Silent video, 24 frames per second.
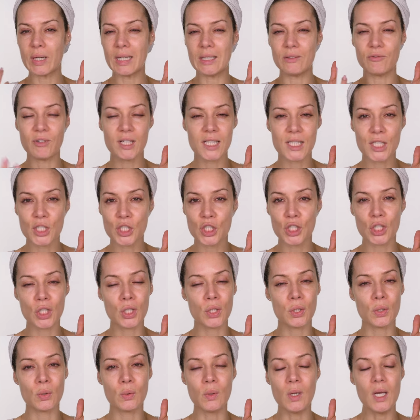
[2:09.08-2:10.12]
oily
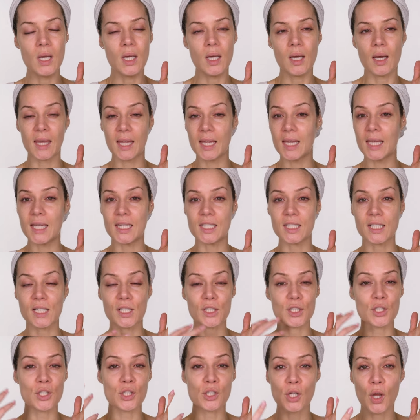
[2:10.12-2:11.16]
residue. It is
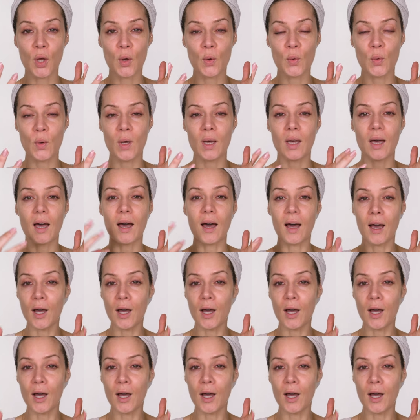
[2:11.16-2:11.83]
so